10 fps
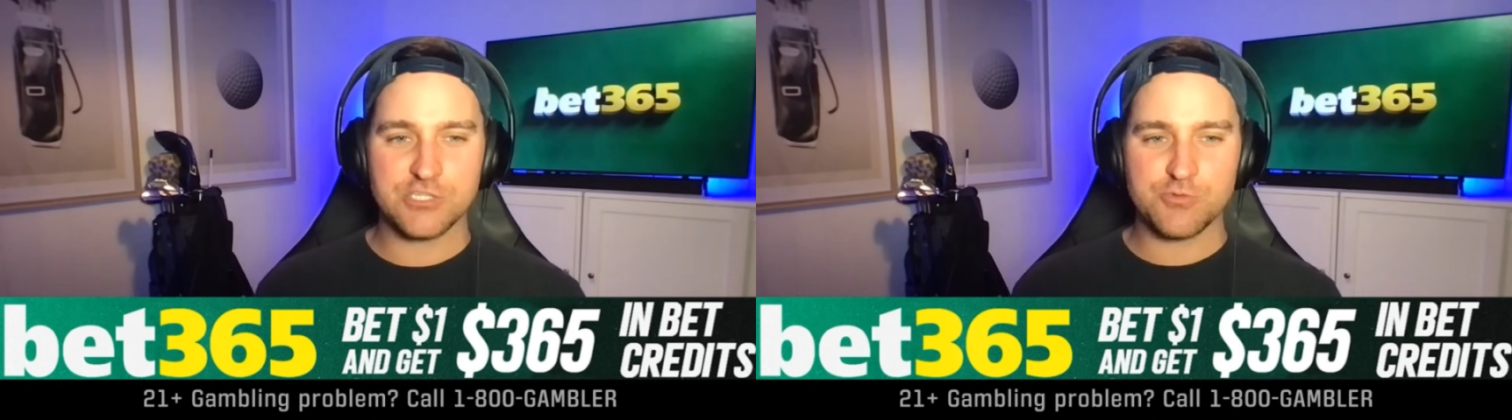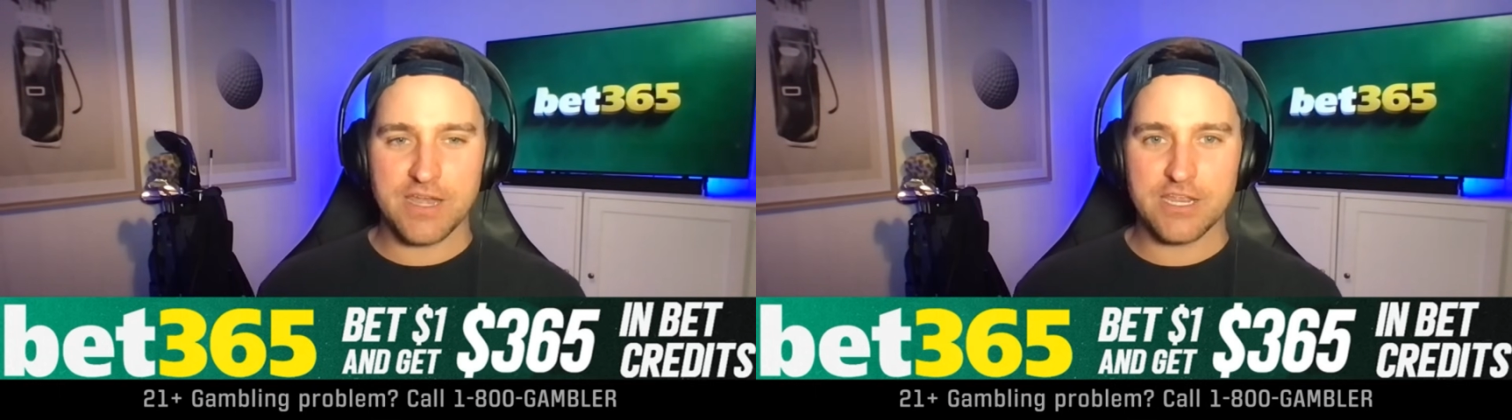
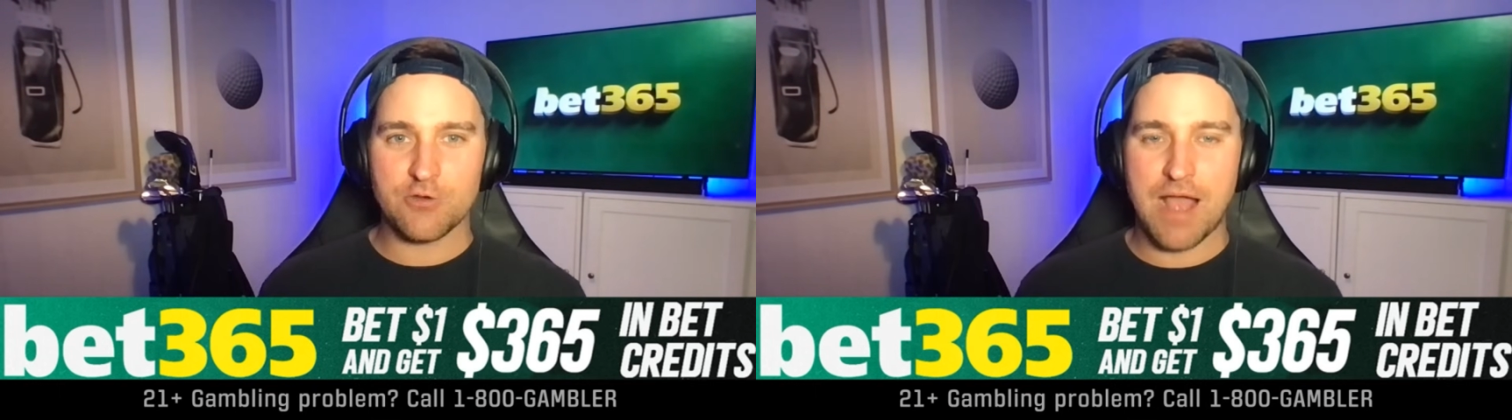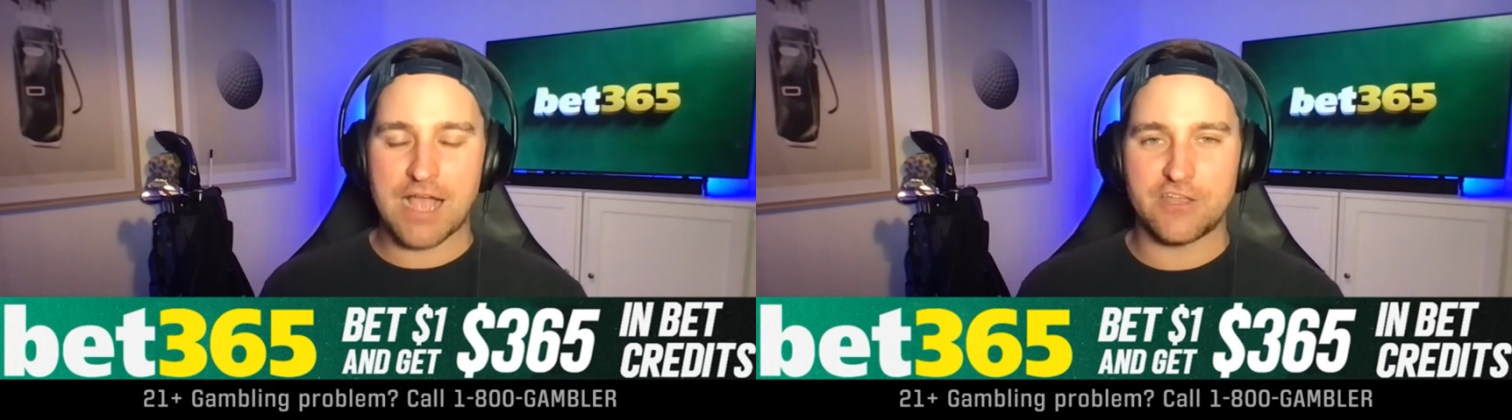He's ready
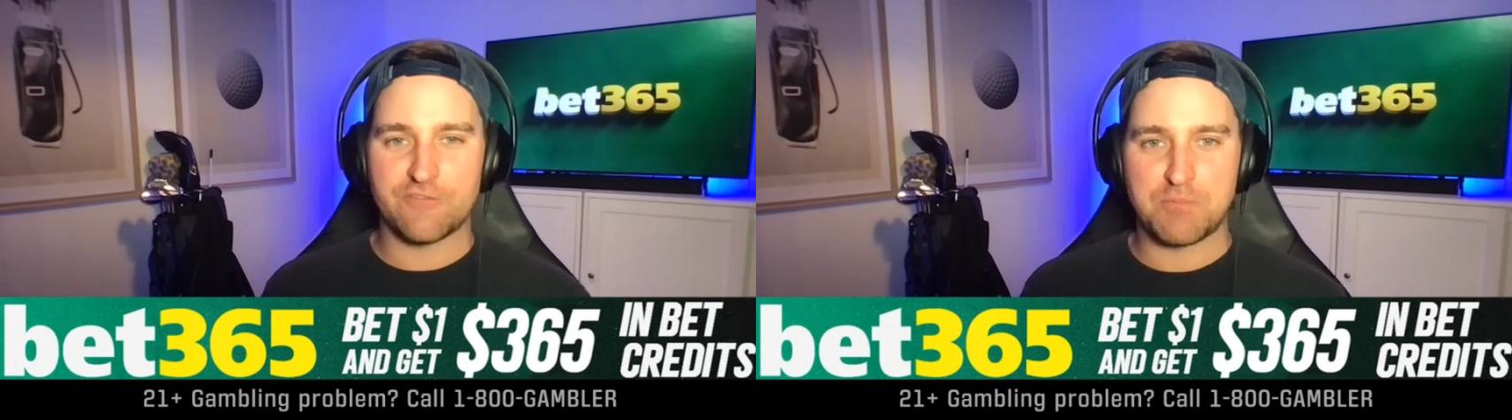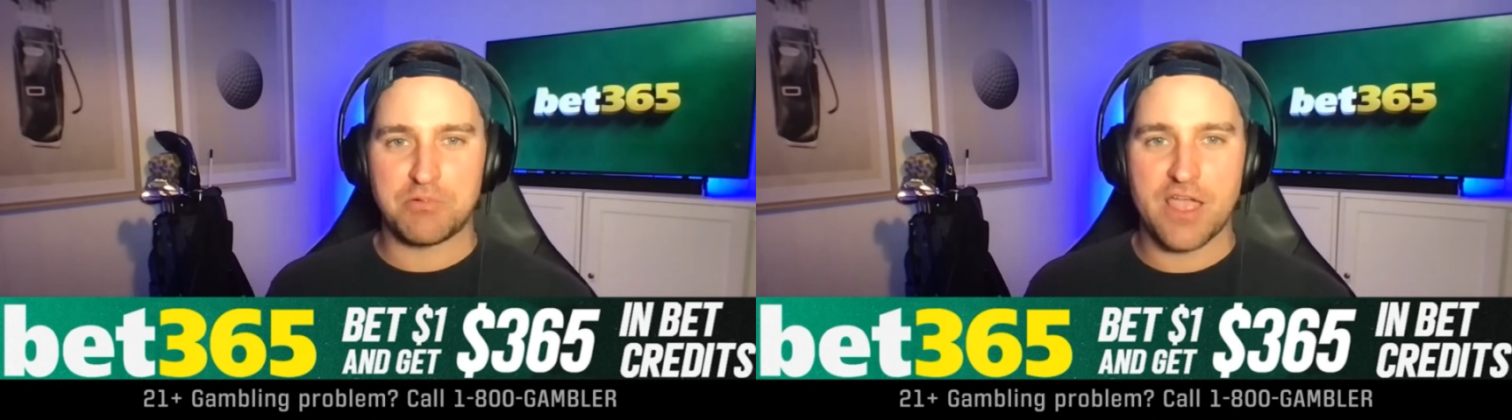to rock
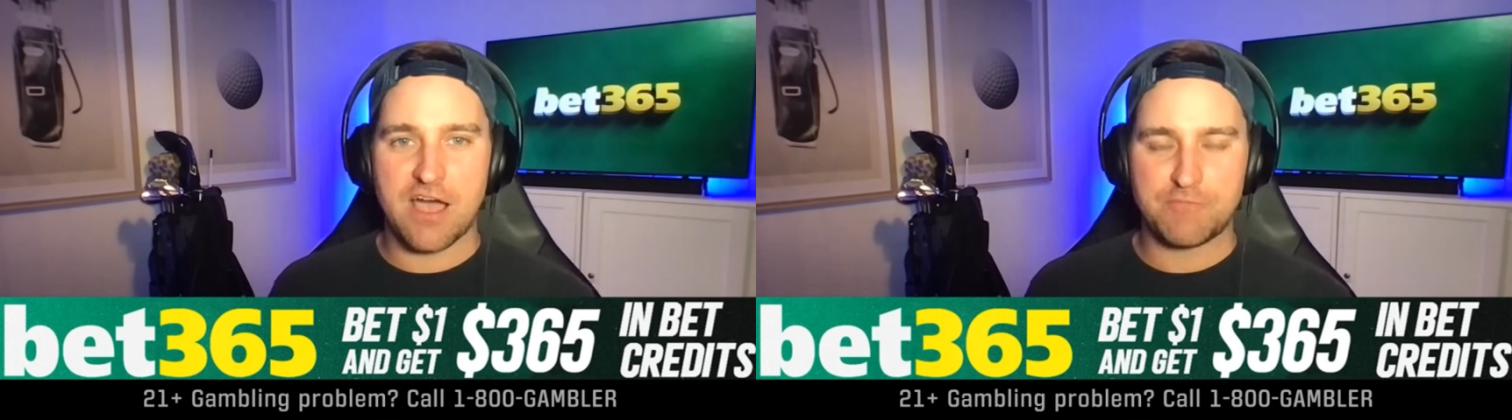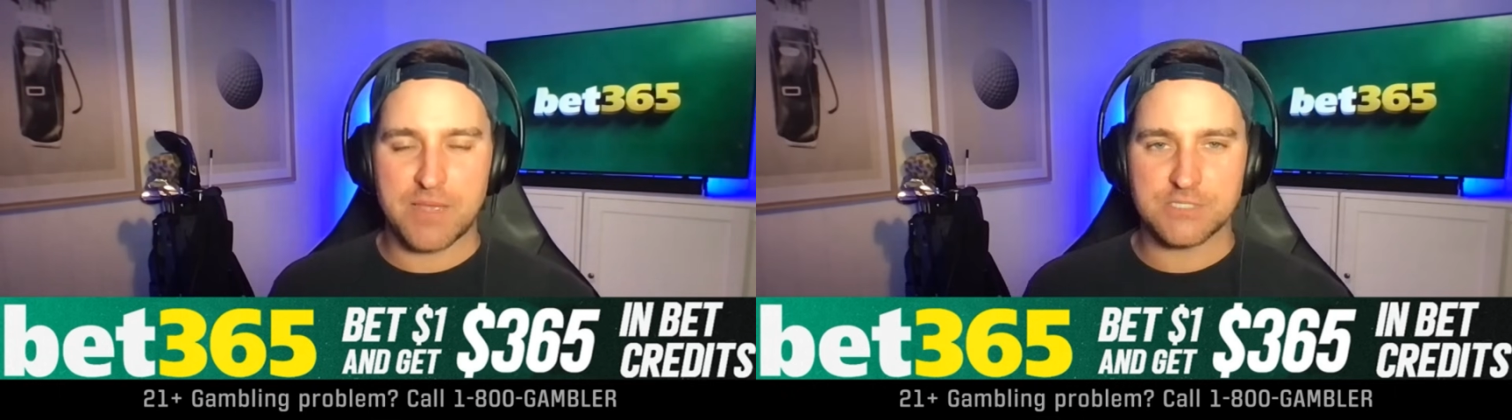here for
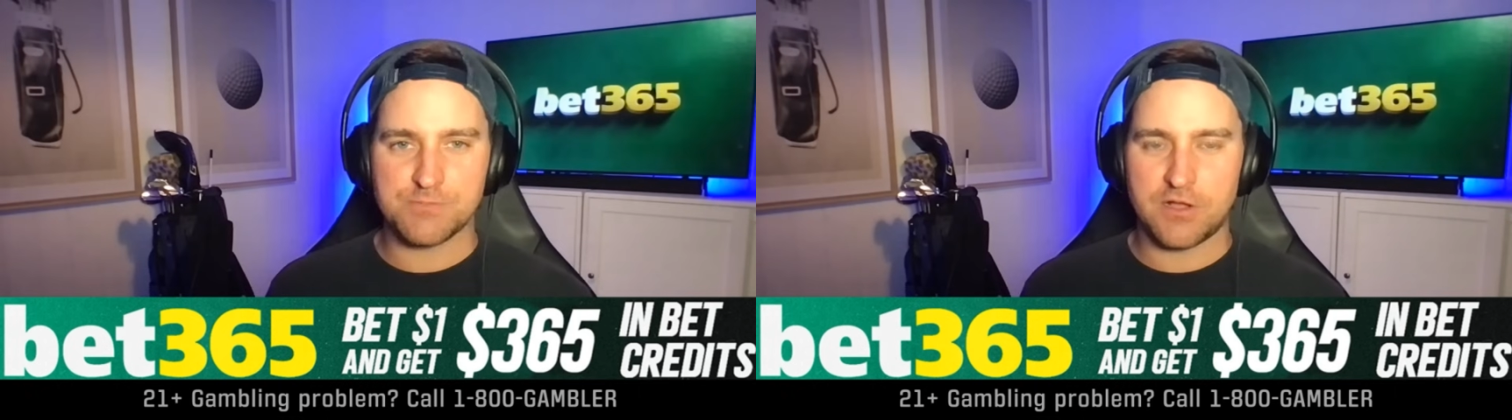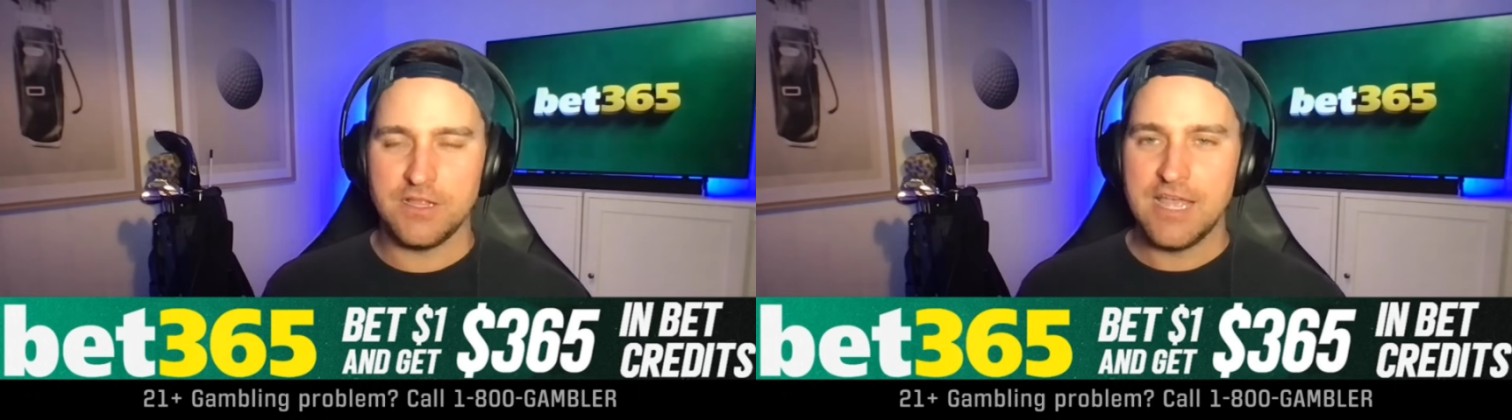playoff
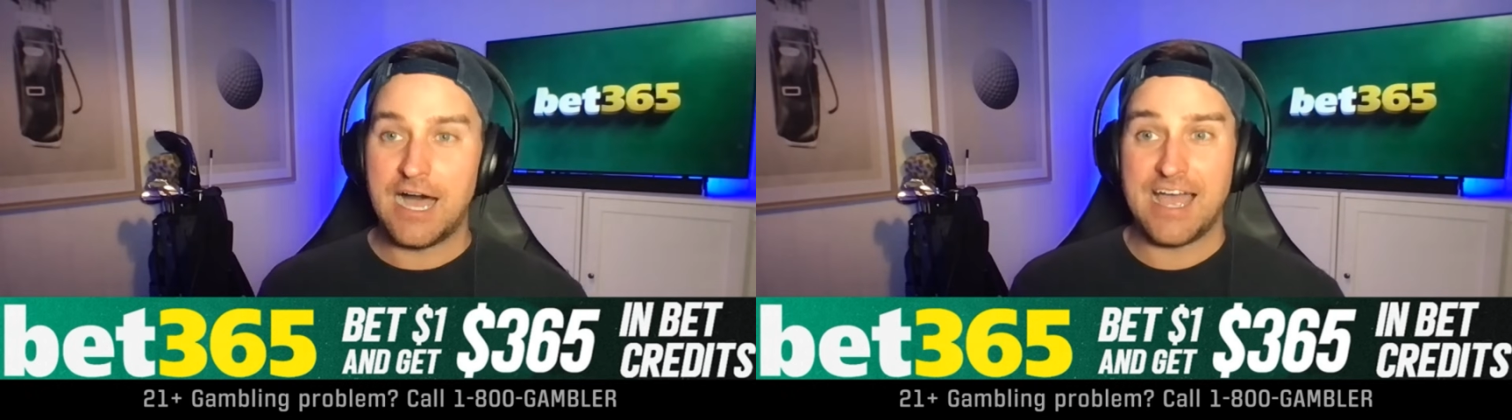baseball.